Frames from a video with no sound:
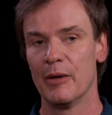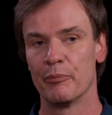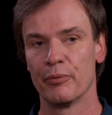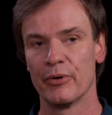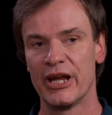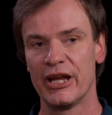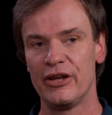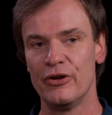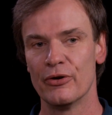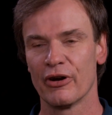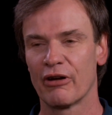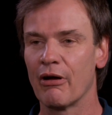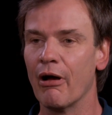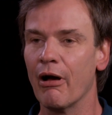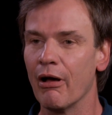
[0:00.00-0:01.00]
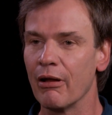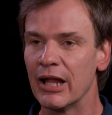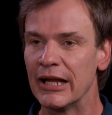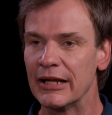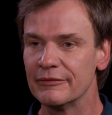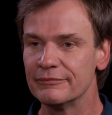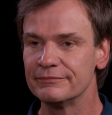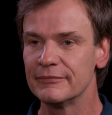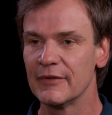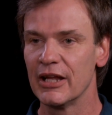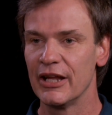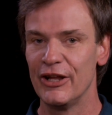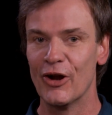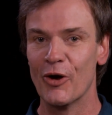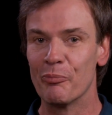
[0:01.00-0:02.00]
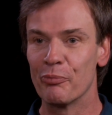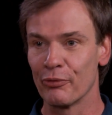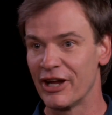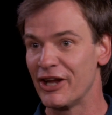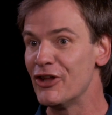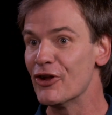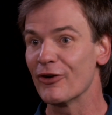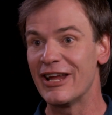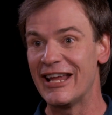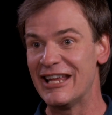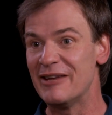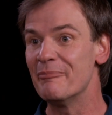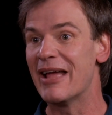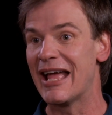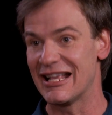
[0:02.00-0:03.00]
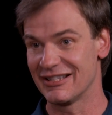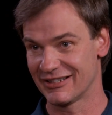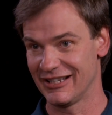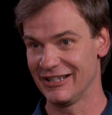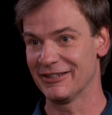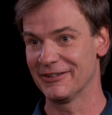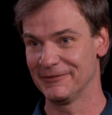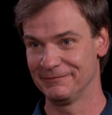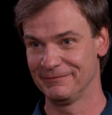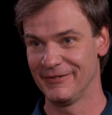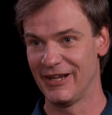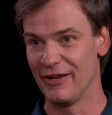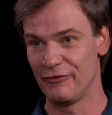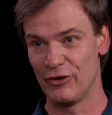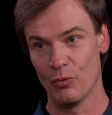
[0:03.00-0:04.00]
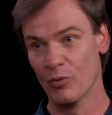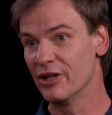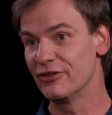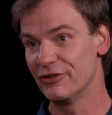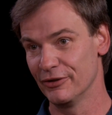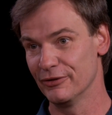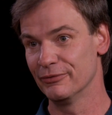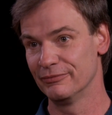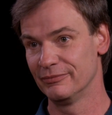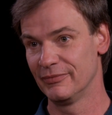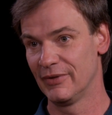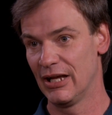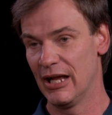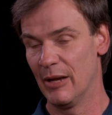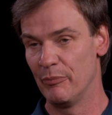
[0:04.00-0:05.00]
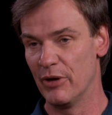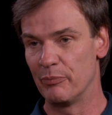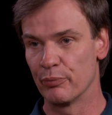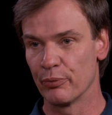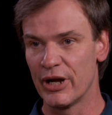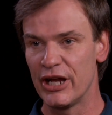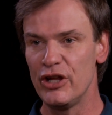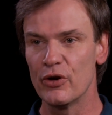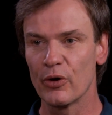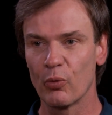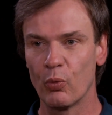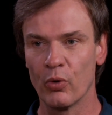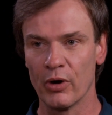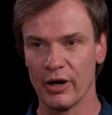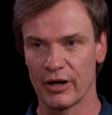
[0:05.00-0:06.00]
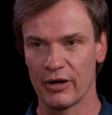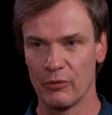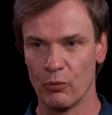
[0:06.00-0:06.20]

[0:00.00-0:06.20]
bring your calling, you know, bring your in basket if you want to, but bring your work.